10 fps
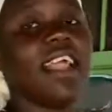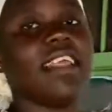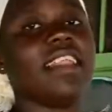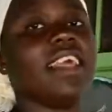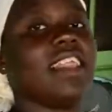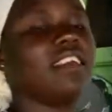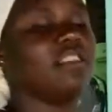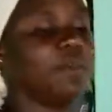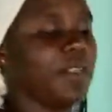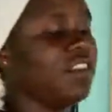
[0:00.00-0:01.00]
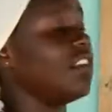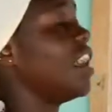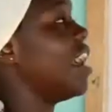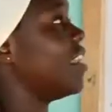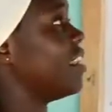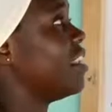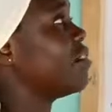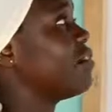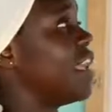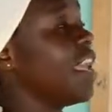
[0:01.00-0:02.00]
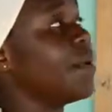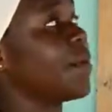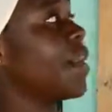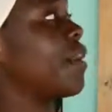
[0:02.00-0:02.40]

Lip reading: and indirect speech, and today we are